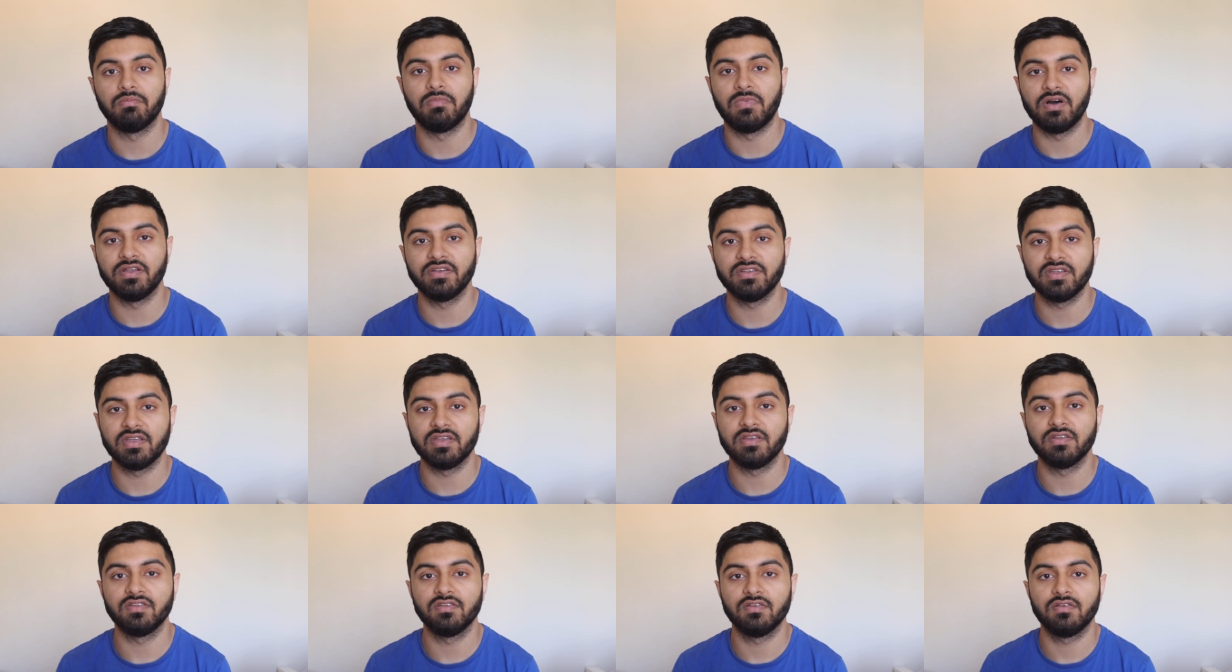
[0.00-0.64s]

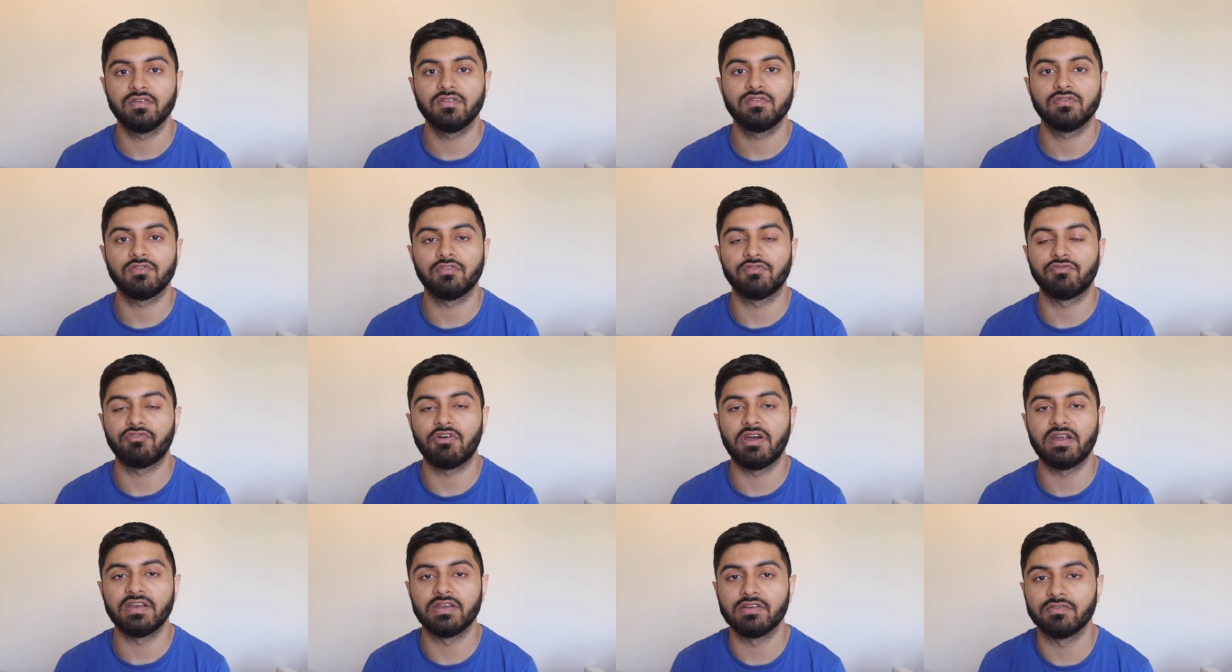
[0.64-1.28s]
Monday to
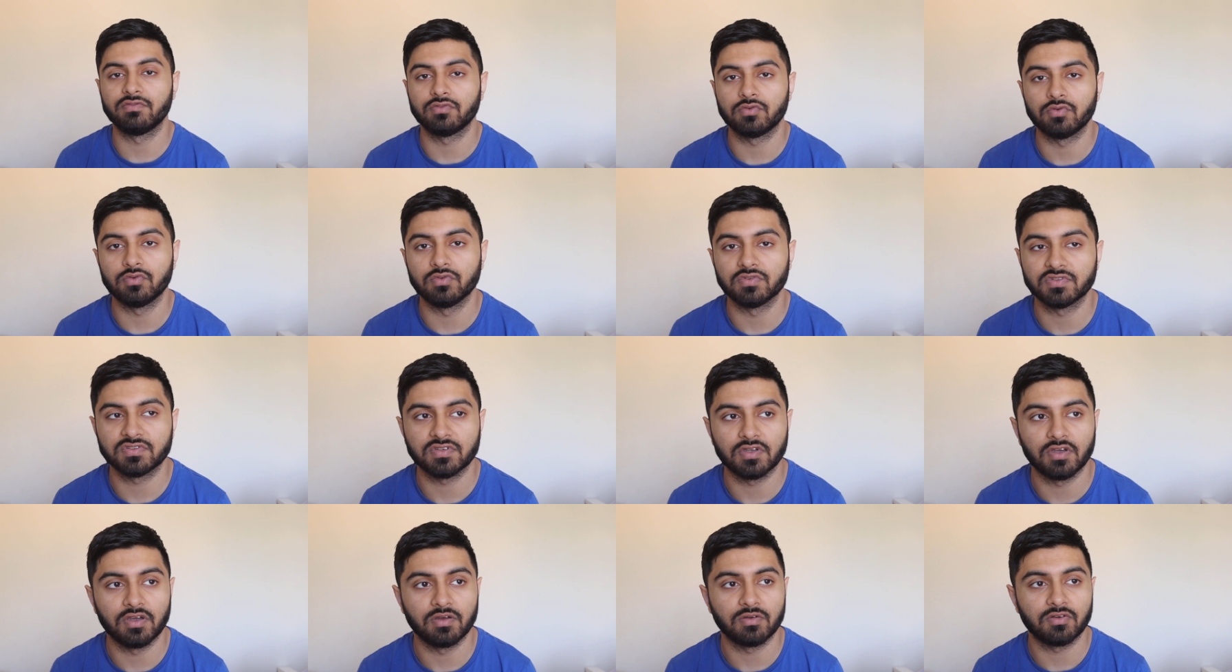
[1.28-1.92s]
Friday, of
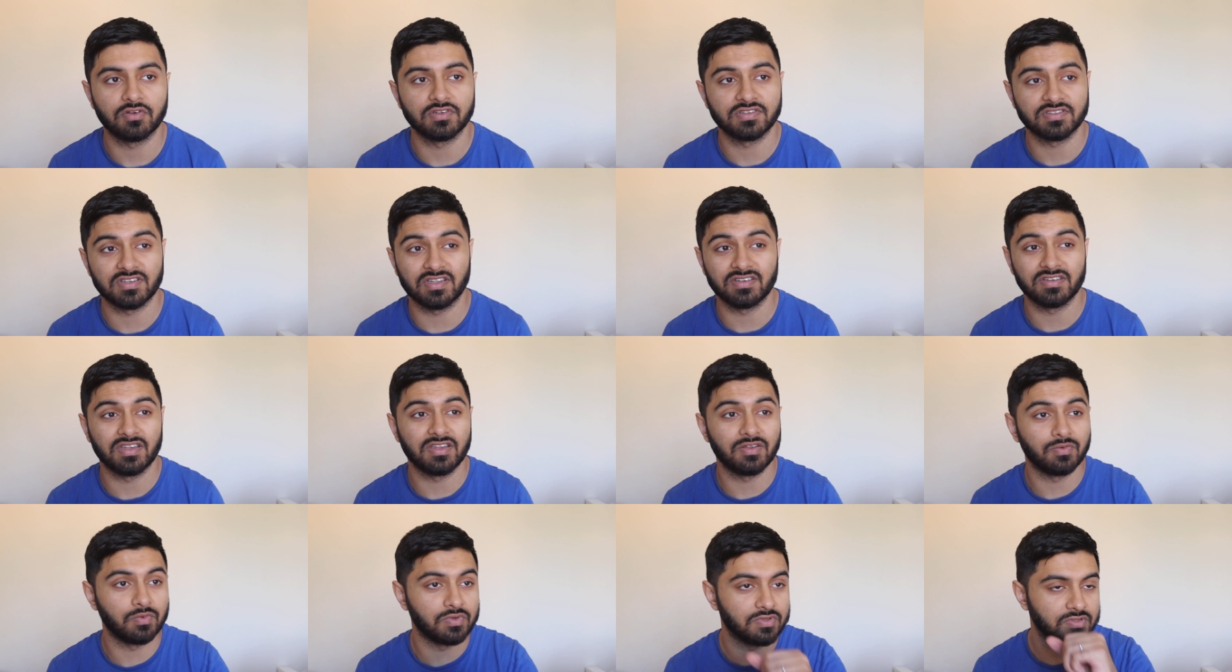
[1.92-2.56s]
course, because
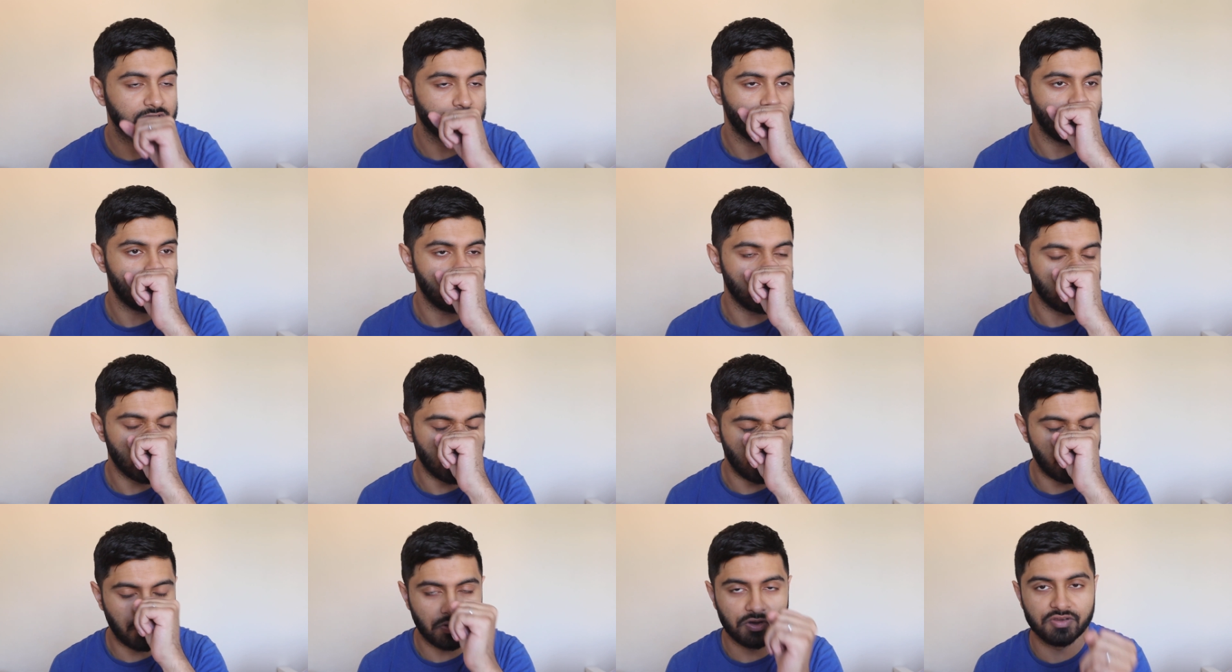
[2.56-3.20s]
Sunday was
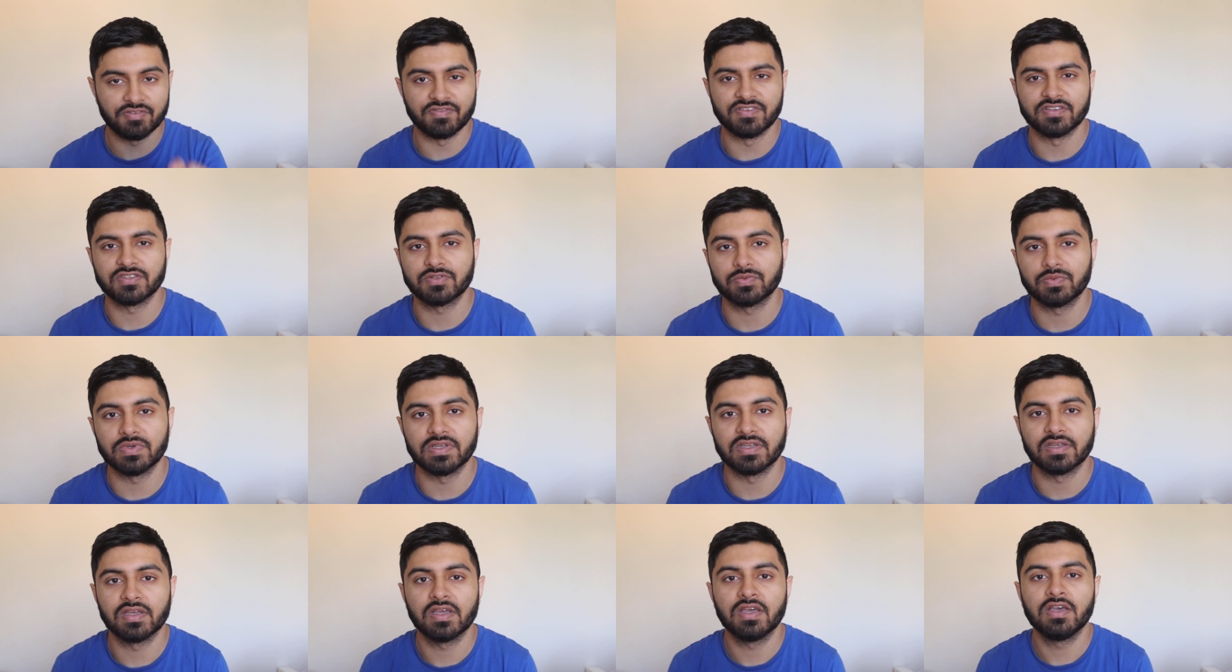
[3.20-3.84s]
the previous
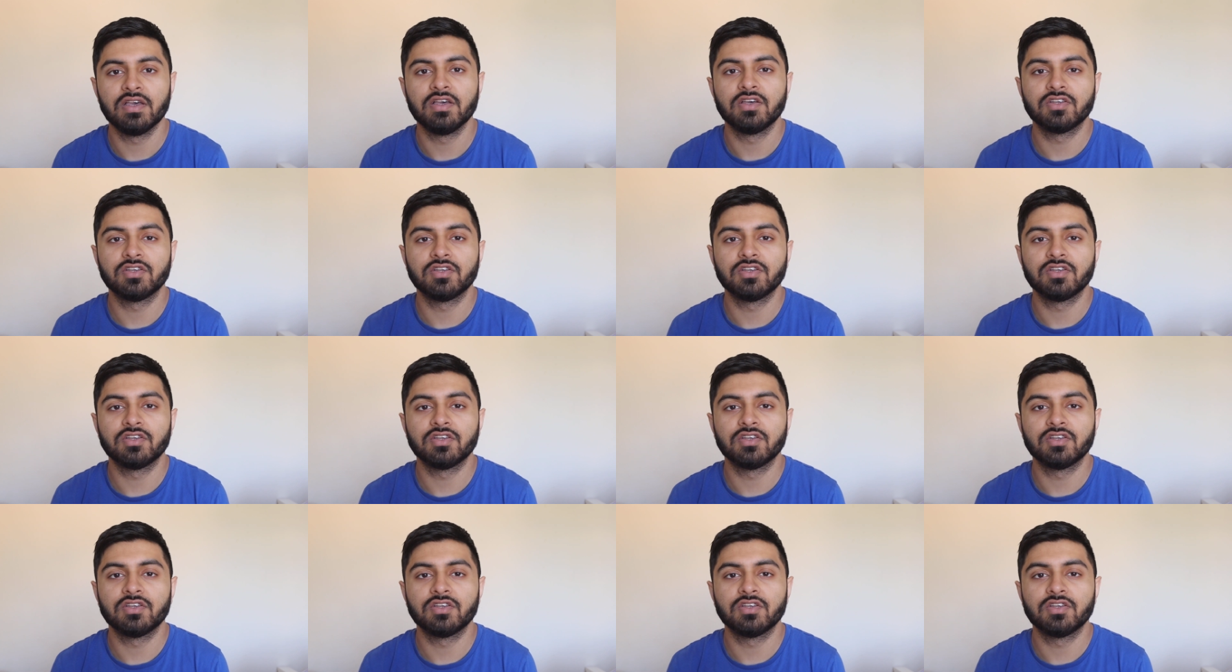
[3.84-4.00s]
week.